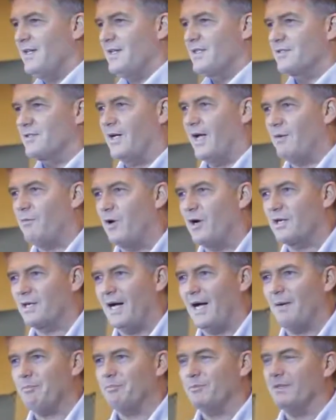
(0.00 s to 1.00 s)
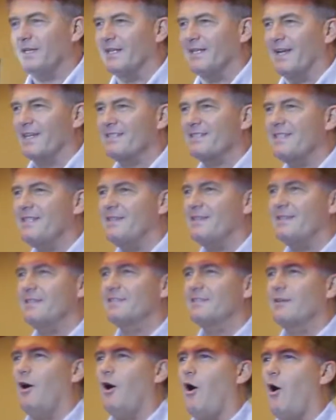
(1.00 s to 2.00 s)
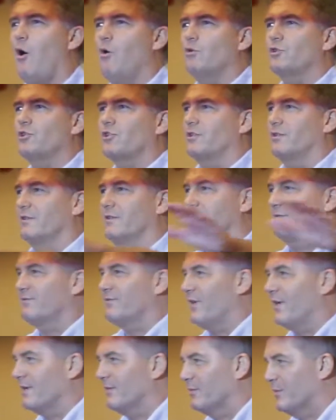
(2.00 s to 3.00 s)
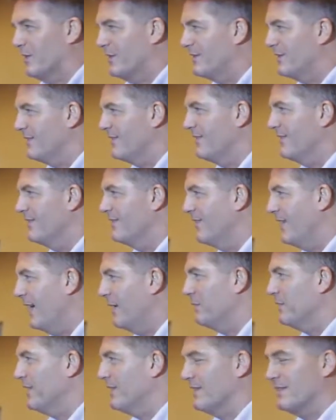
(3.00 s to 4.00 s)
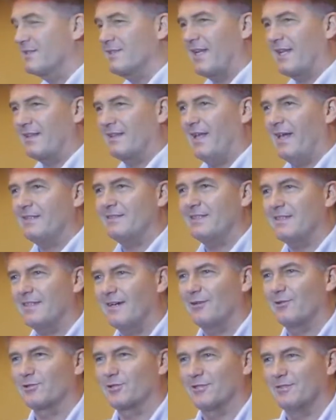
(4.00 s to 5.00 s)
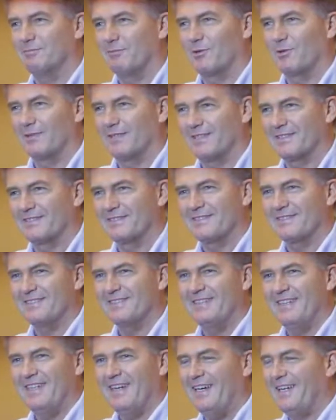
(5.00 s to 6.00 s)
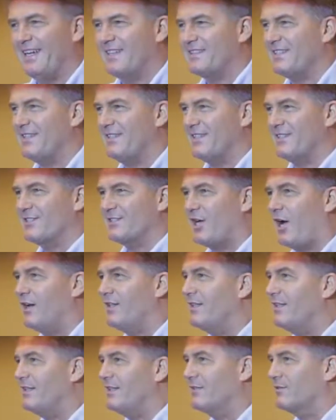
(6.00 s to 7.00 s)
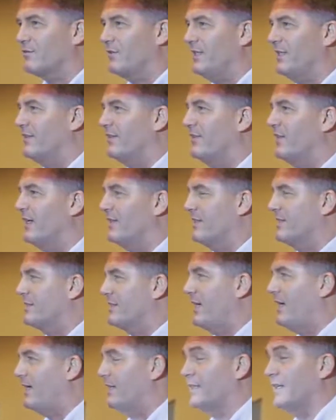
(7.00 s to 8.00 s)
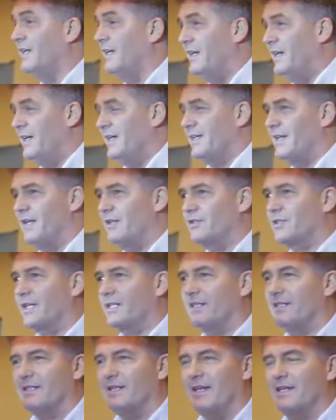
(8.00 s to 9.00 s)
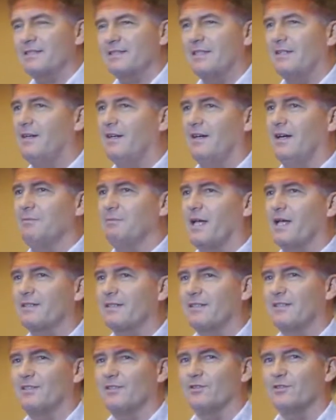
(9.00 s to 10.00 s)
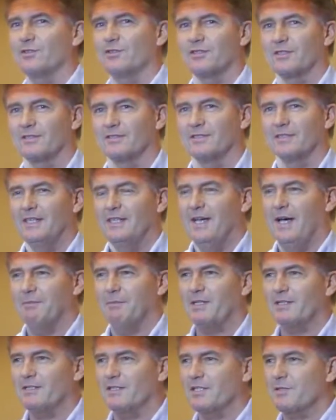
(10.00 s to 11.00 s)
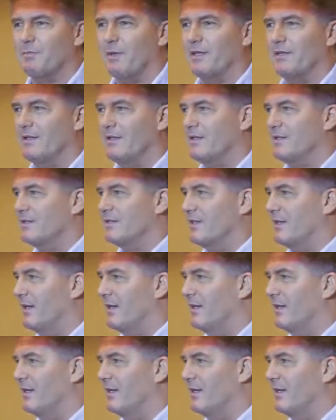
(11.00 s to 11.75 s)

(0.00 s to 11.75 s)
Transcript: So I walk up and I see this ocean in front of me. I mean, it's Atlantic Ocean, more or less. And I see this tiny little green on the other side, and I look at it and I say, oh, I'm not going to spend these